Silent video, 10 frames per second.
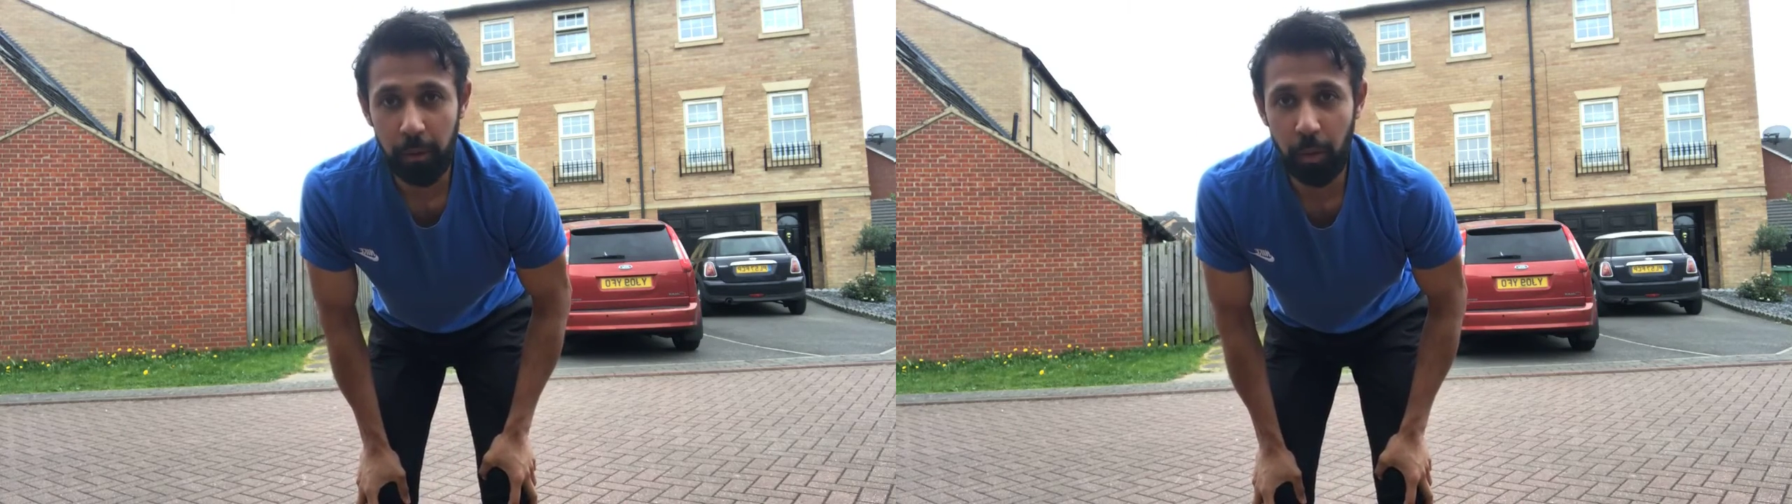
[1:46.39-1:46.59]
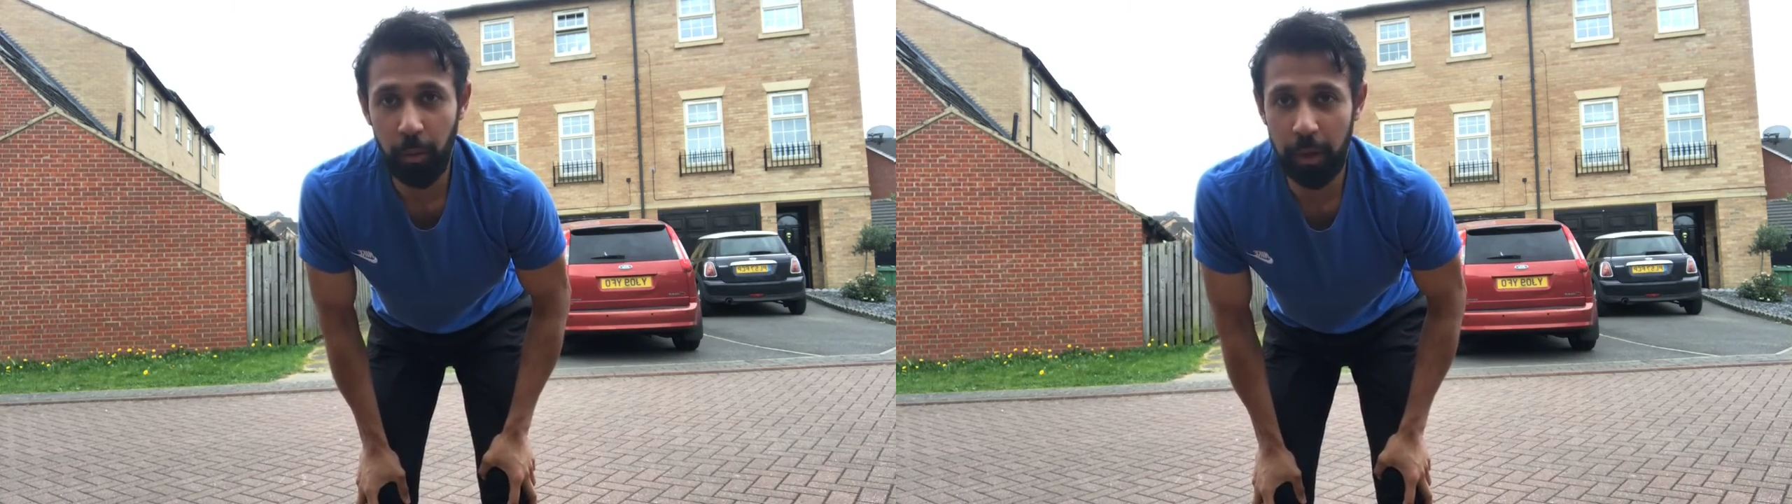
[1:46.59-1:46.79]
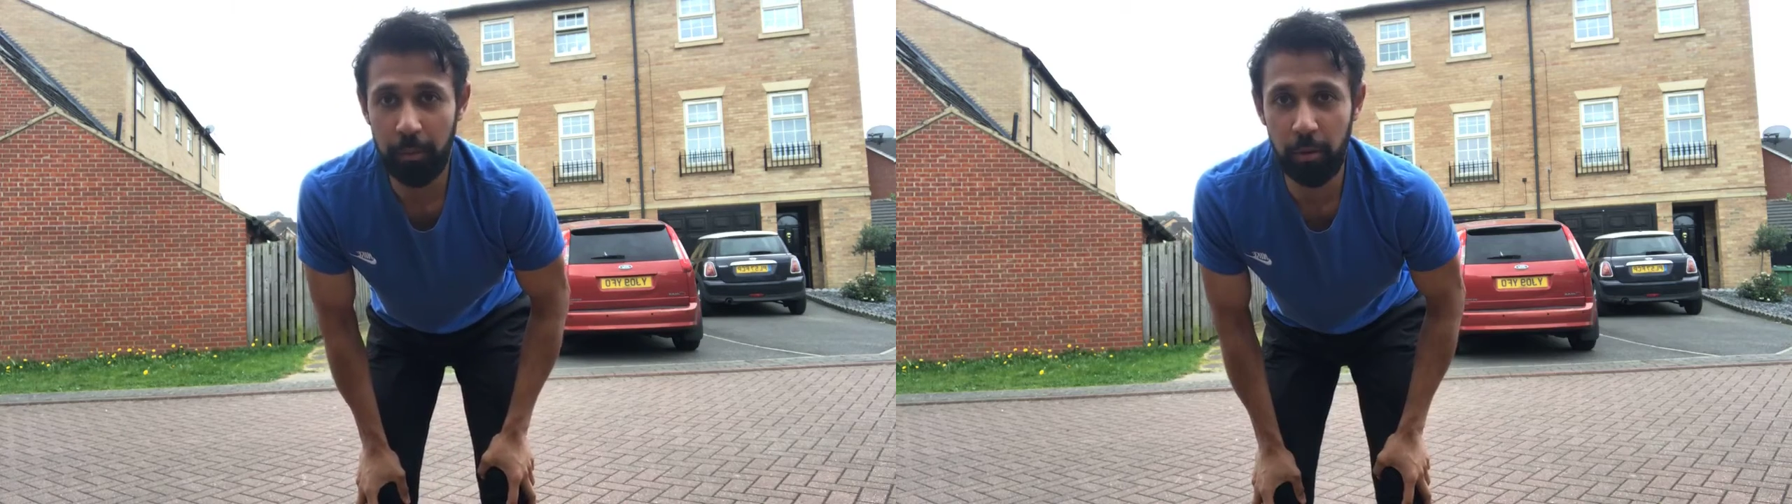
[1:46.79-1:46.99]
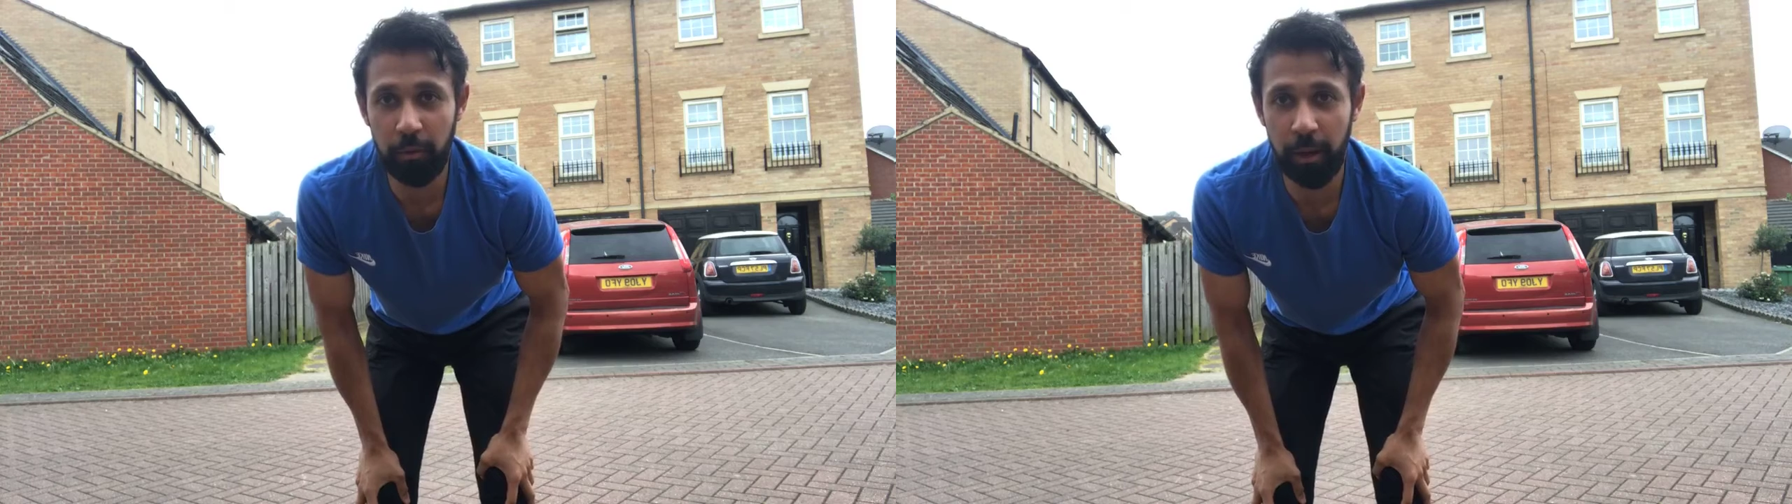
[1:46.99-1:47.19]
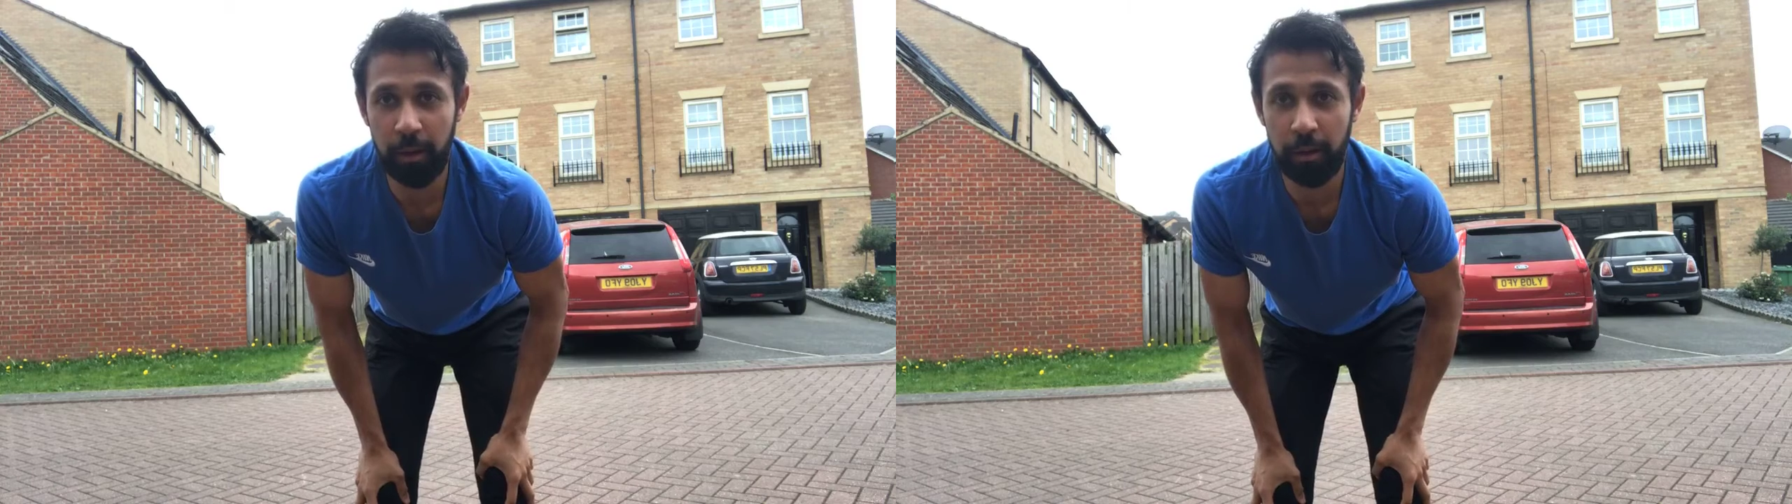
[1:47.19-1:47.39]

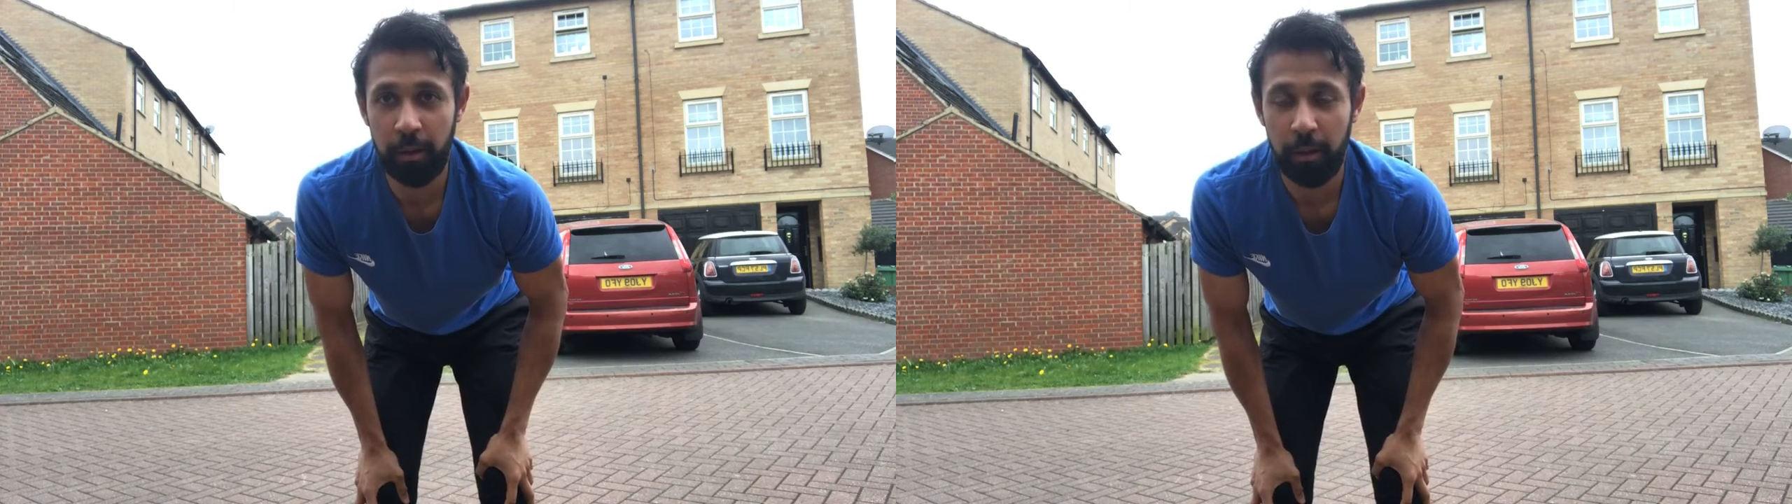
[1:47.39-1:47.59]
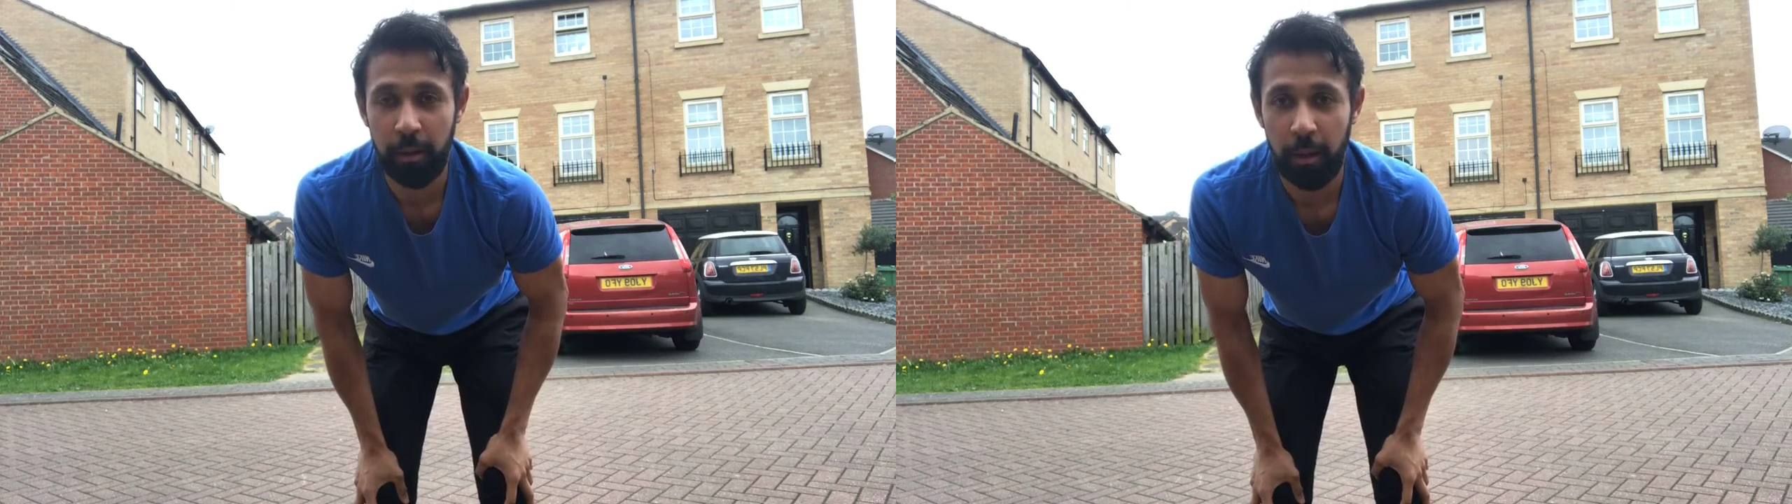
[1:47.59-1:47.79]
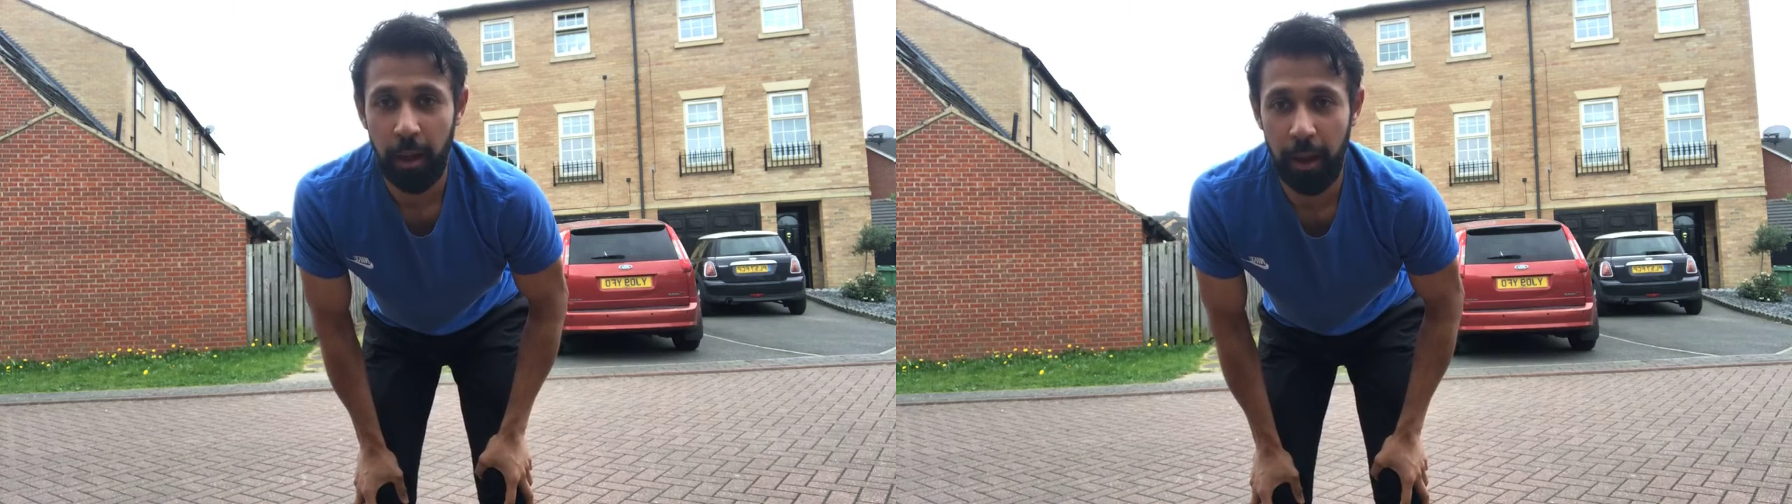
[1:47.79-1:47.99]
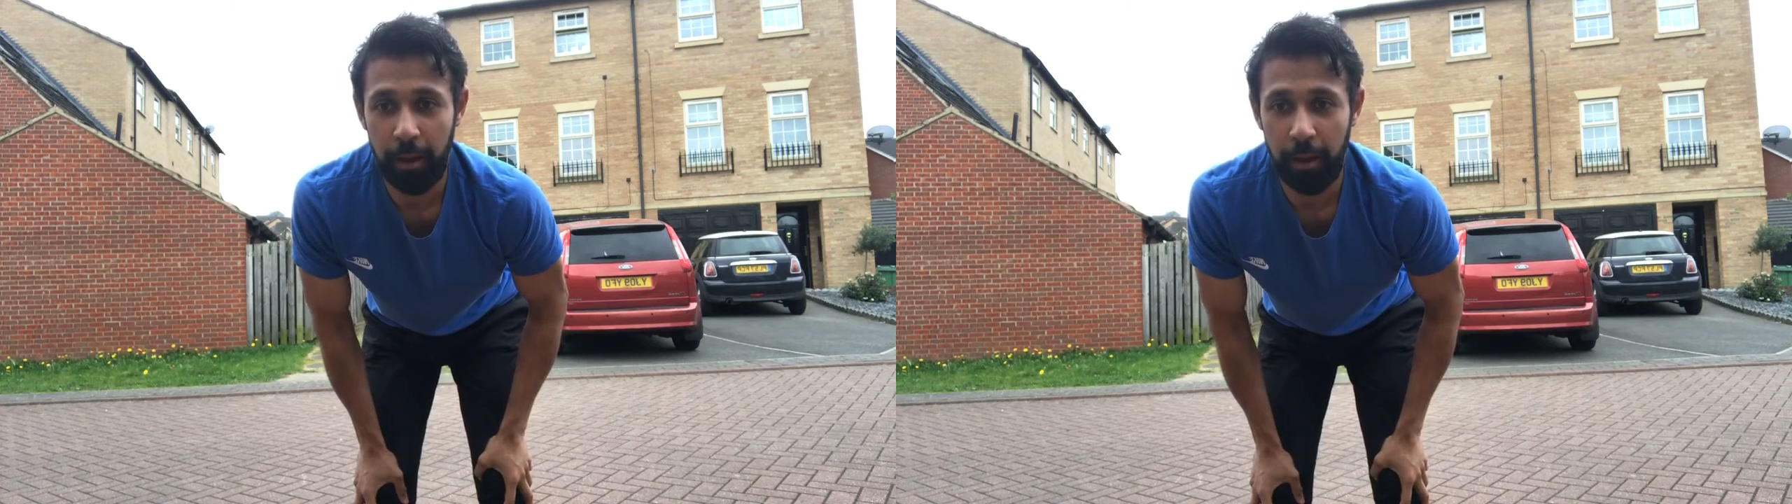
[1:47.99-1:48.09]
moving, and